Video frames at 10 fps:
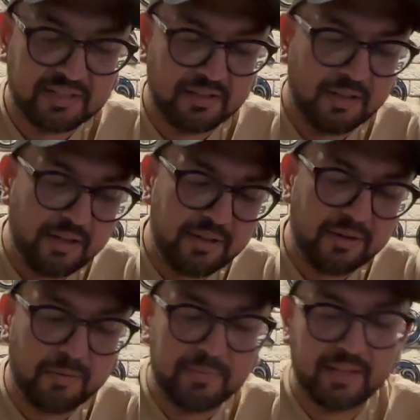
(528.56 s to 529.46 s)
little
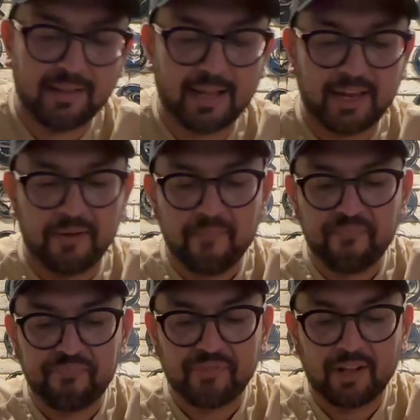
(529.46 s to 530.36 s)
bit like
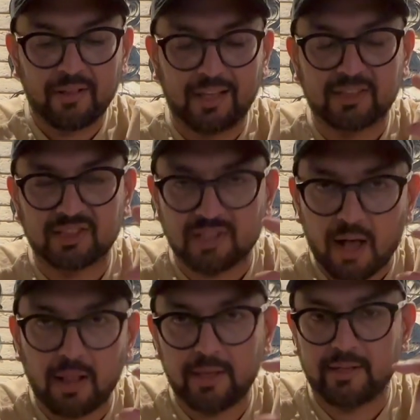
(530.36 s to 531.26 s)

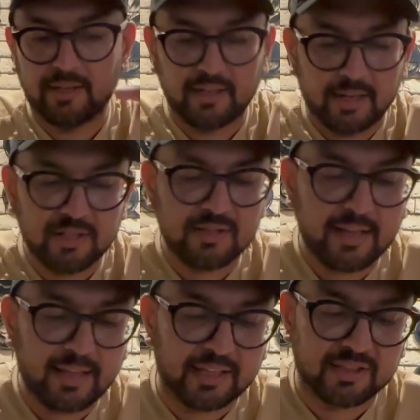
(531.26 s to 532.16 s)
solid. It is not
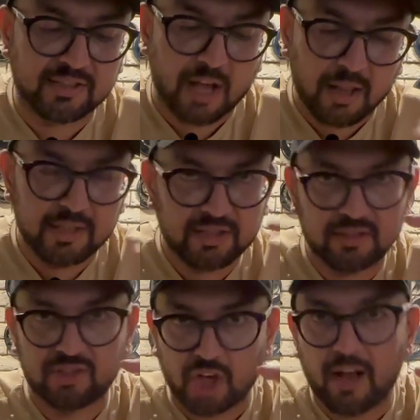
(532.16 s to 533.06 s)
like solid
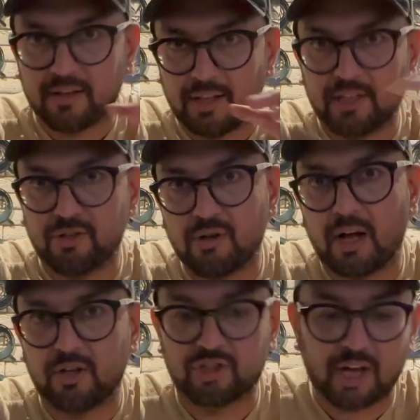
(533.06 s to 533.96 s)
chocolate, like you know how a
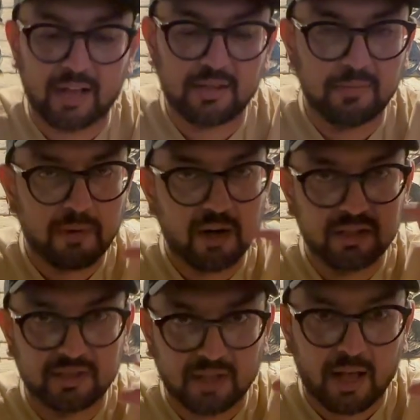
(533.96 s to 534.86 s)
chocolate bar is
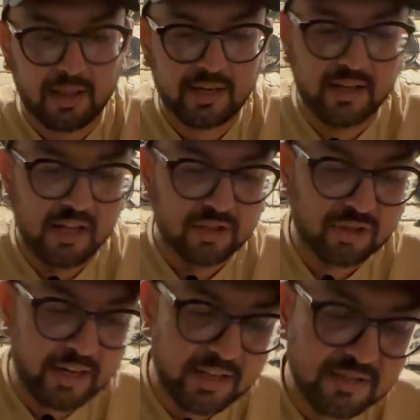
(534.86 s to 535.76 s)
solid. So
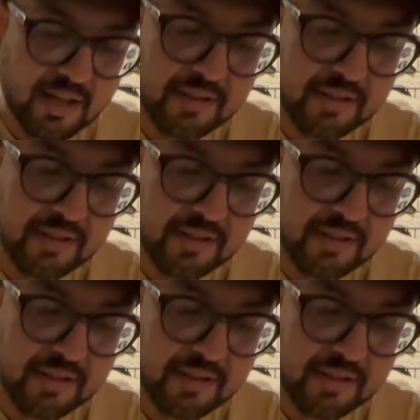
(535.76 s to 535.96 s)
it is not